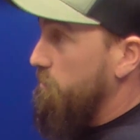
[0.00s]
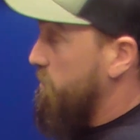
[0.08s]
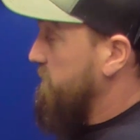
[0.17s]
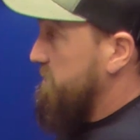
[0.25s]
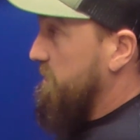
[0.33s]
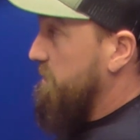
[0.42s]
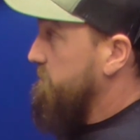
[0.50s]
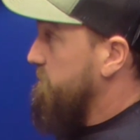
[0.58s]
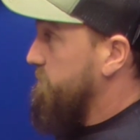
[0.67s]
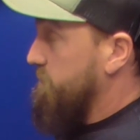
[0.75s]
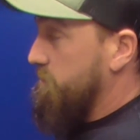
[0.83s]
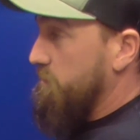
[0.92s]
a place that I've
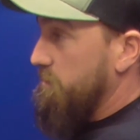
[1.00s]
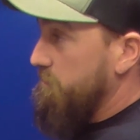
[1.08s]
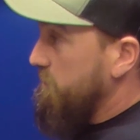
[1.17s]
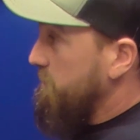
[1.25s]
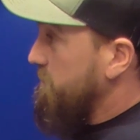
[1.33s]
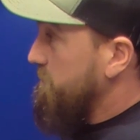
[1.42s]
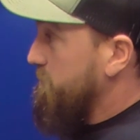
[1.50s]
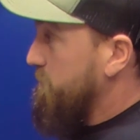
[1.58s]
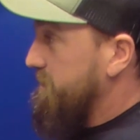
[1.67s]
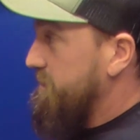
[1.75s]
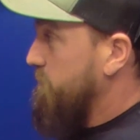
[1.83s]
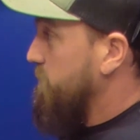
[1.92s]
owned for twelve years, a
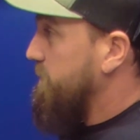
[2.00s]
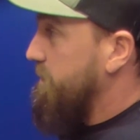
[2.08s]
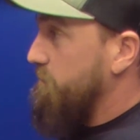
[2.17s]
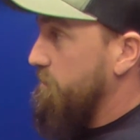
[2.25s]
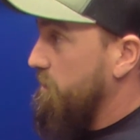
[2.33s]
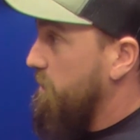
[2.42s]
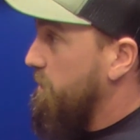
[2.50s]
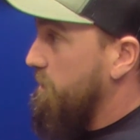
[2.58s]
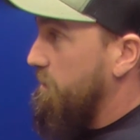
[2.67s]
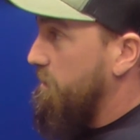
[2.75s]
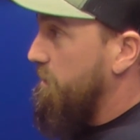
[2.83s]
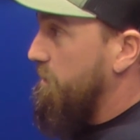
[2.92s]
place that we never
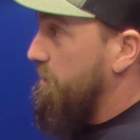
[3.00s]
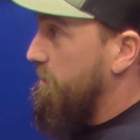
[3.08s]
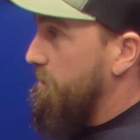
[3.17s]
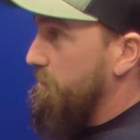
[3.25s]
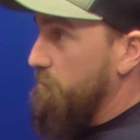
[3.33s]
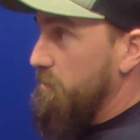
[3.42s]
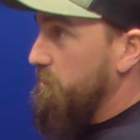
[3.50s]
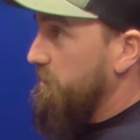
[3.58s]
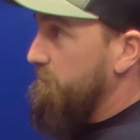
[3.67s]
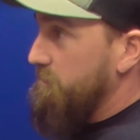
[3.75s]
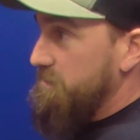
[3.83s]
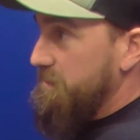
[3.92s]
thought we would
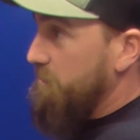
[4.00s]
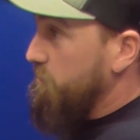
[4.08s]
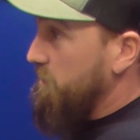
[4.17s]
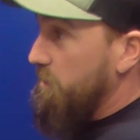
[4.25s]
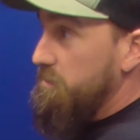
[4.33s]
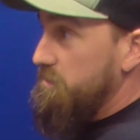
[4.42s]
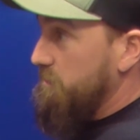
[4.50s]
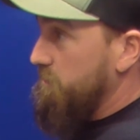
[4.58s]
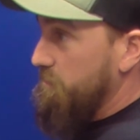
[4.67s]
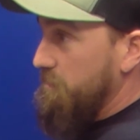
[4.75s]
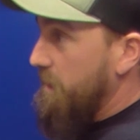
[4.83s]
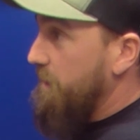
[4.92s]
ever sell. We'd
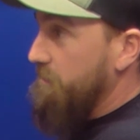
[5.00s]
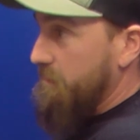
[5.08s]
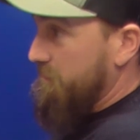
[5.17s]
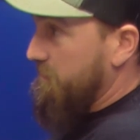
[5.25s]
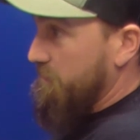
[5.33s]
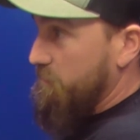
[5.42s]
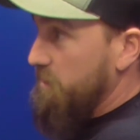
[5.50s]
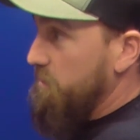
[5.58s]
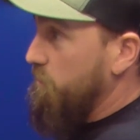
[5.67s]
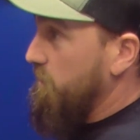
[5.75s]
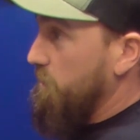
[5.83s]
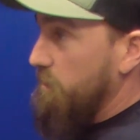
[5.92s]
honestly die there. Like we
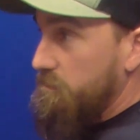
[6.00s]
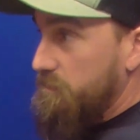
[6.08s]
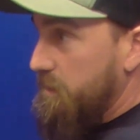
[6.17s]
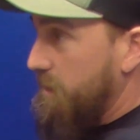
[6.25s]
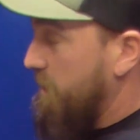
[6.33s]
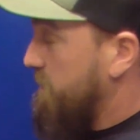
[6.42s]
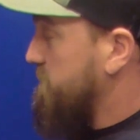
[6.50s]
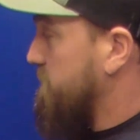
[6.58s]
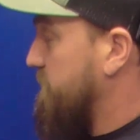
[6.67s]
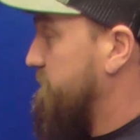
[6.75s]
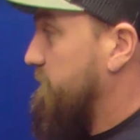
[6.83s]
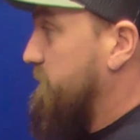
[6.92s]
we love that house. We love